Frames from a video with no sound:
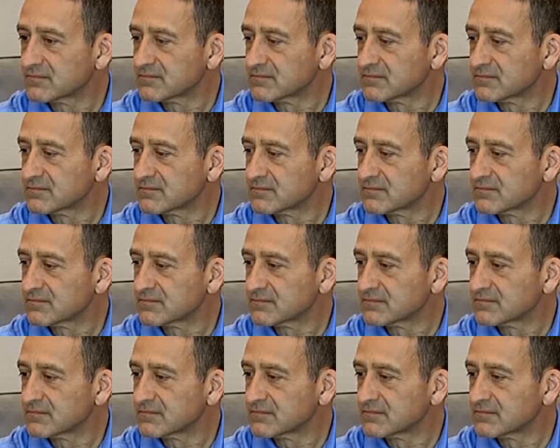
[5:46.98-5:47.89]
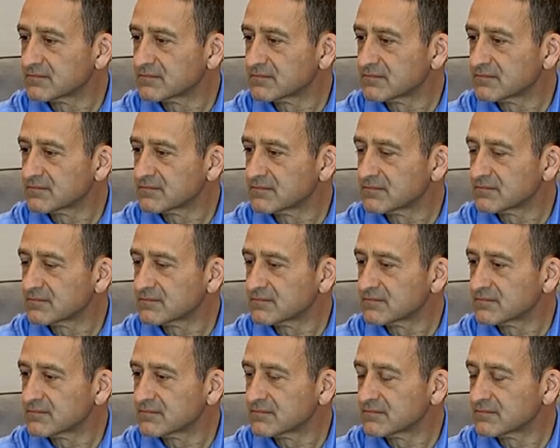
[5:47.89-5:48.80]

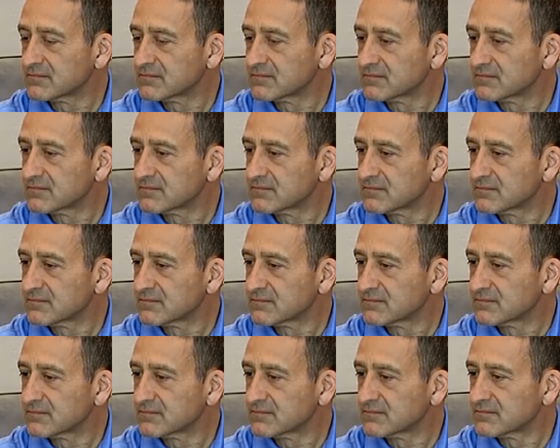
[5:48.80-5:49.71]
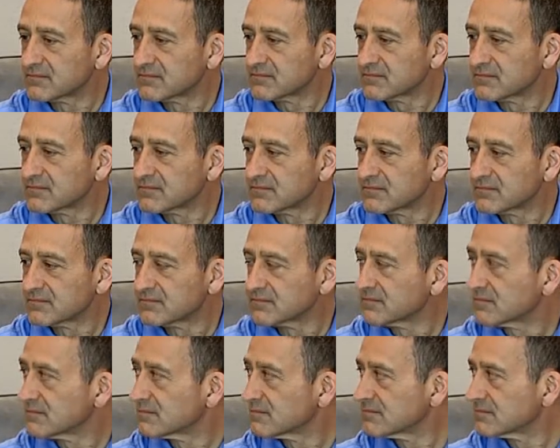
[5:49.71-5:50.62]

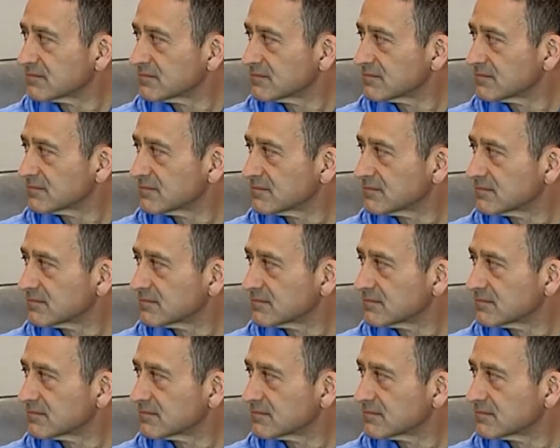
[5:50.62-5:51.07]
[no speech]